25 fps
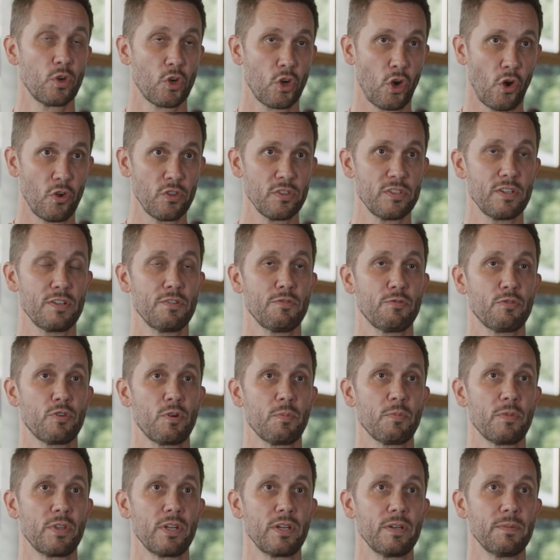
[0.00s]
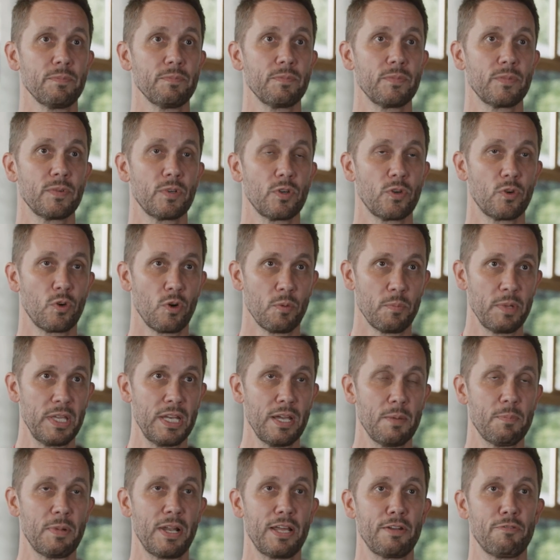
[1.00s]
content from the
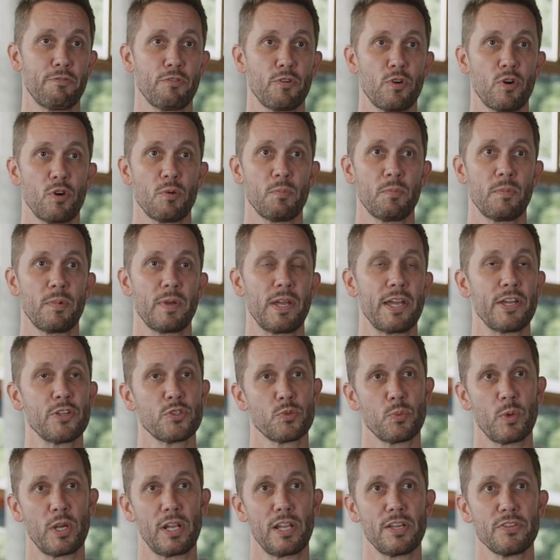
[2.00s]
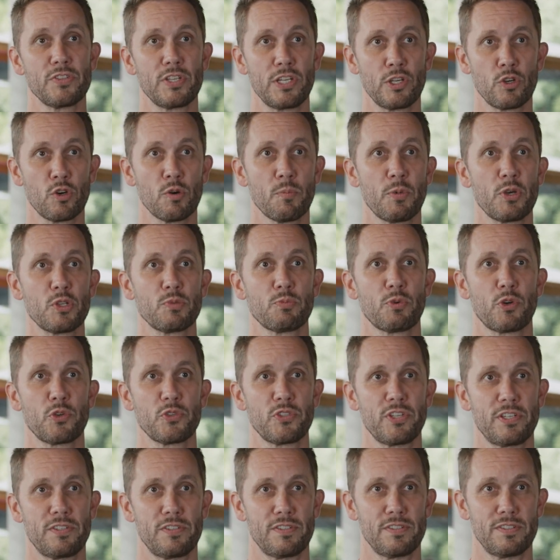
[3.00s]
CoreMedia platform as well as e-commerce
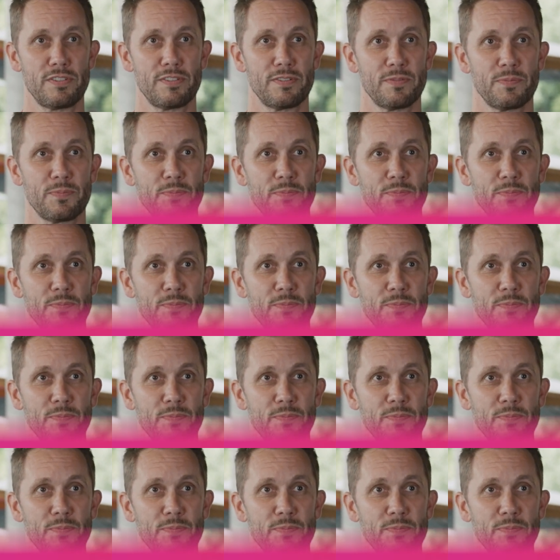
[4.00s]
processes.